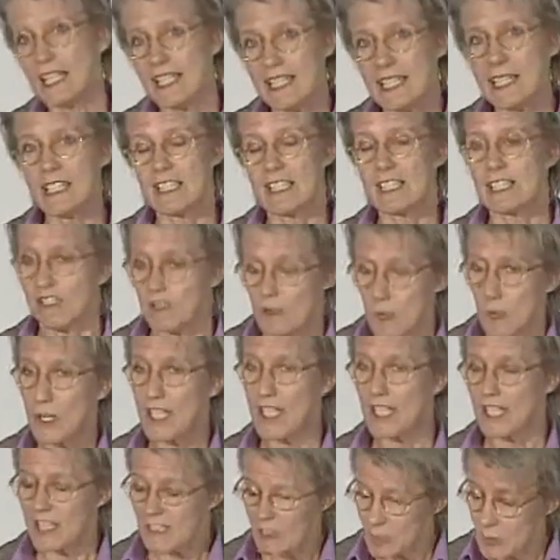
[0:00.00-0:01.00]
It is.
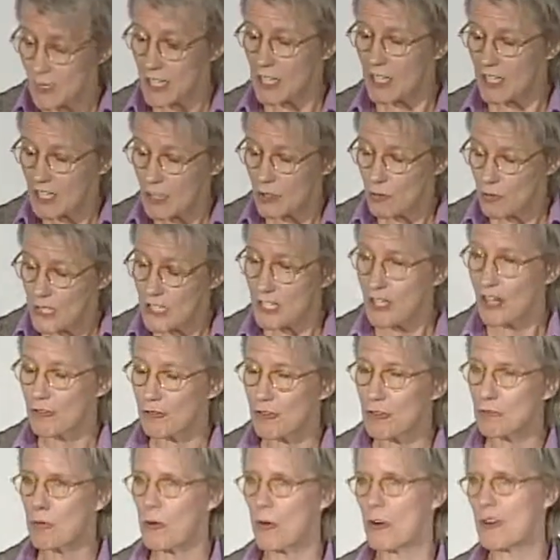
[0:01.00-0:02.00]
We, we, we
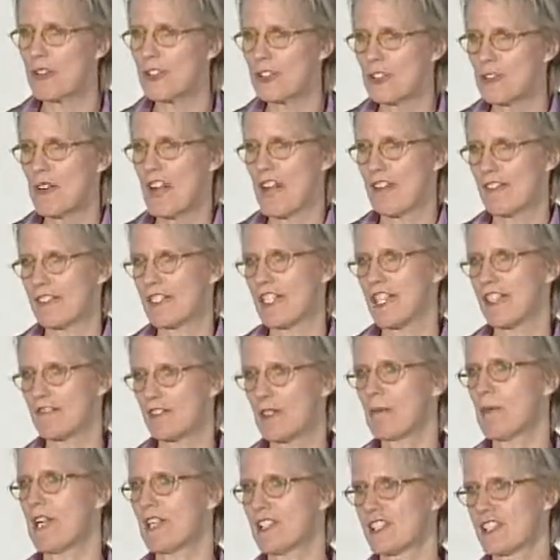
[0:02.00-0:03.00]
are reporters who advocate
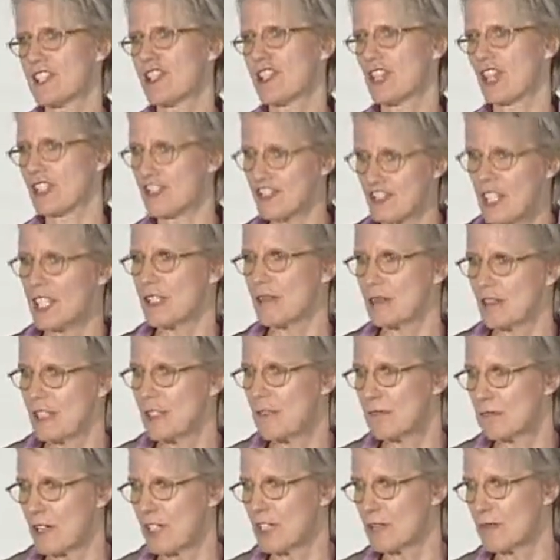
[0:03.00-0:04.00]
for policy change. That's
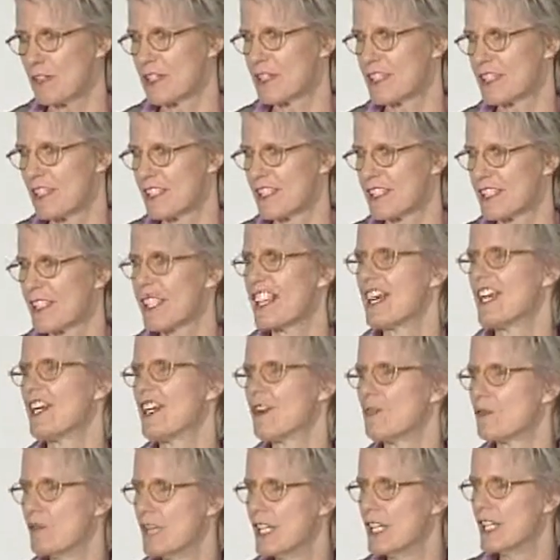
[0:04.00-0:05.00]
what Human Rights Watch does.
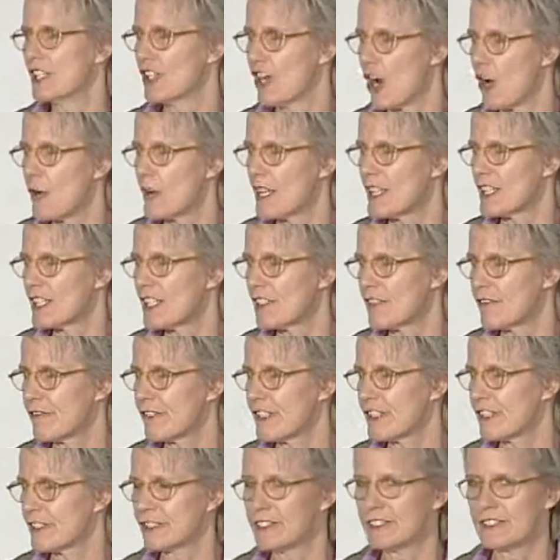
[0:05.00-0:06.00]
We go into the
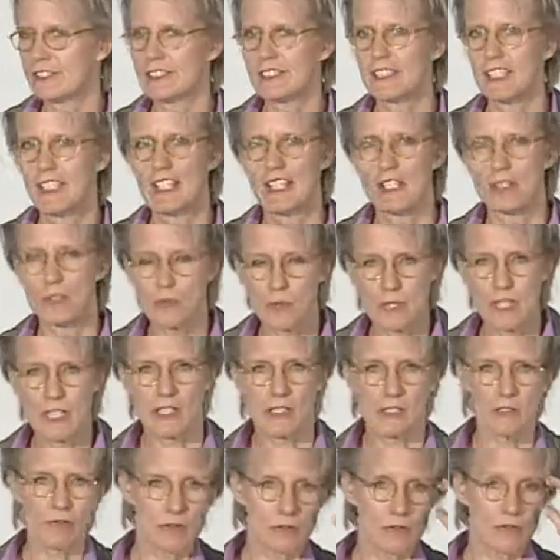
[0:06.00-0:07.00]
field.
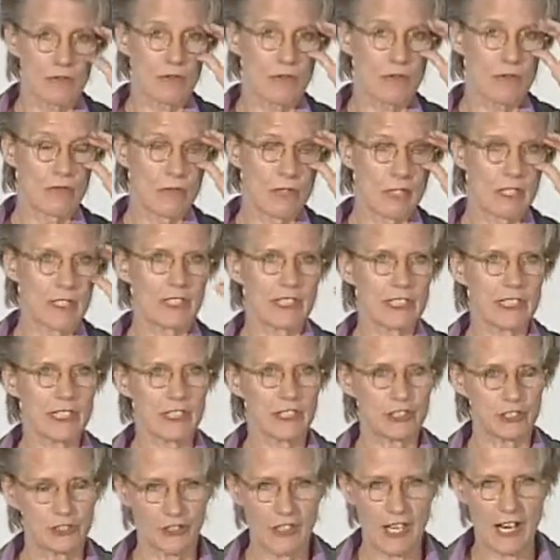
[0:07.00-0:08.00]
We
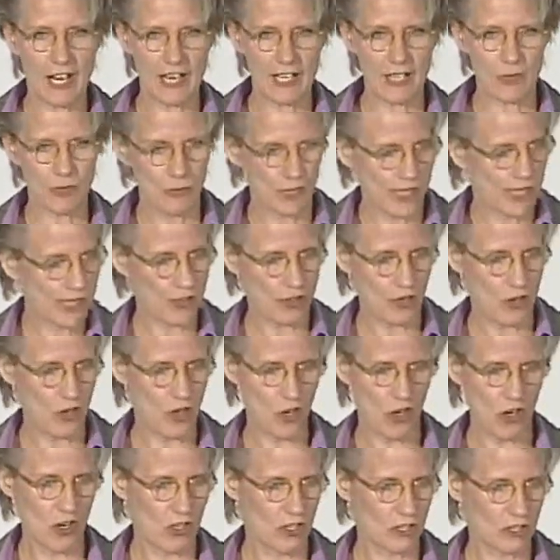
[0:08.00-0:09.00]
really try with
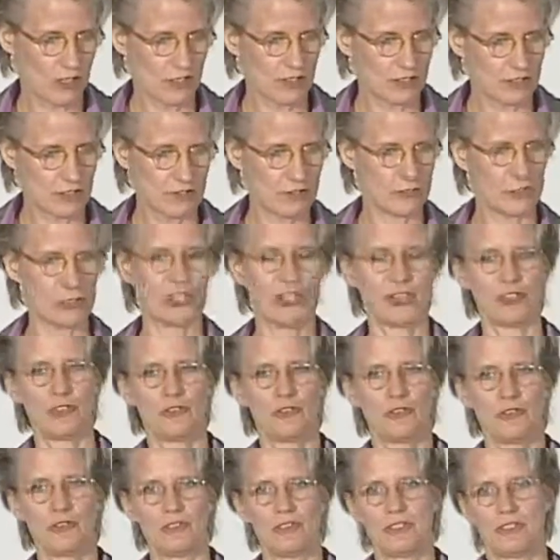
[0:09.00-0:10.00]
all
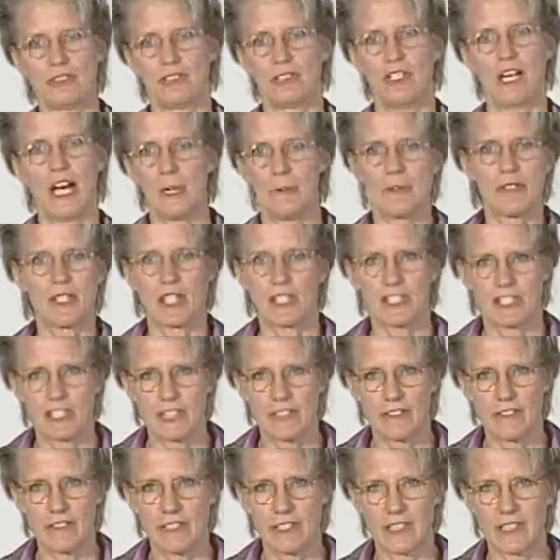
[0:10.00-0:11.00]
due
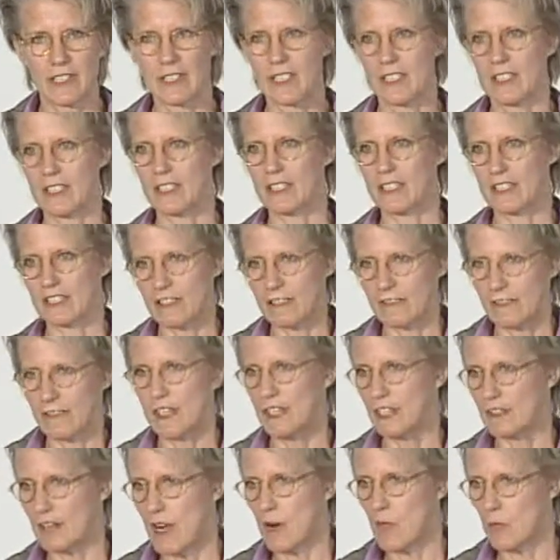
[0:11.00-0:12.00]
objectivity to
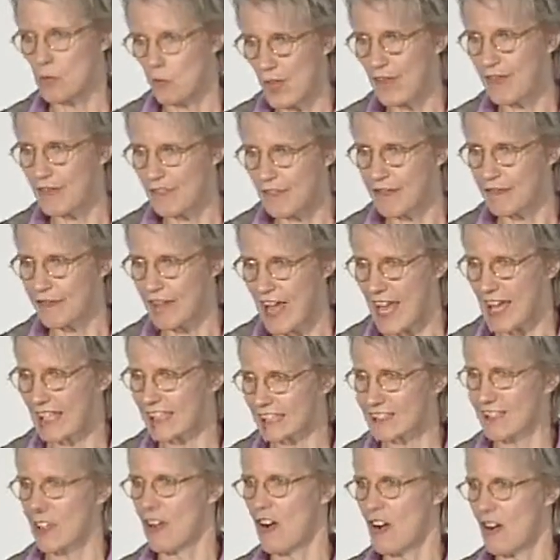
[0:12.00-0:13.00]
figure out what the
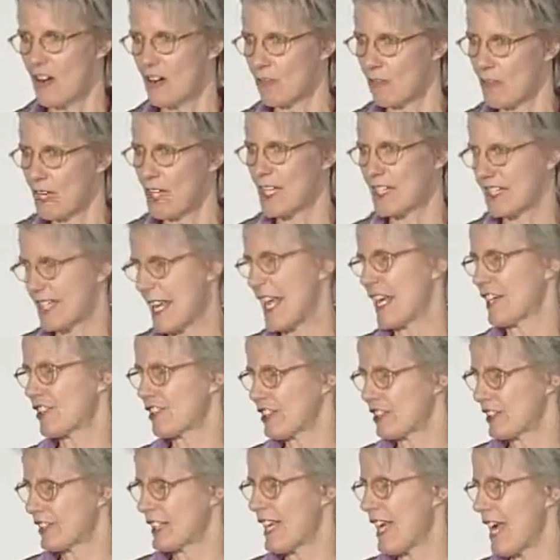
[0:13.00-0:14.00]
facts are, what has
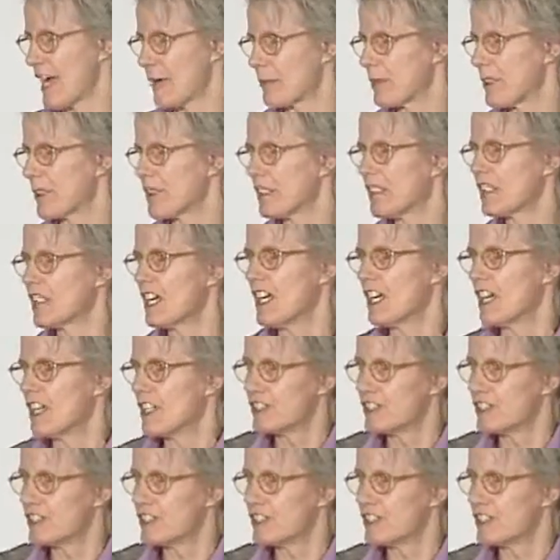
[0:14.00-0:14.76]
actually happened,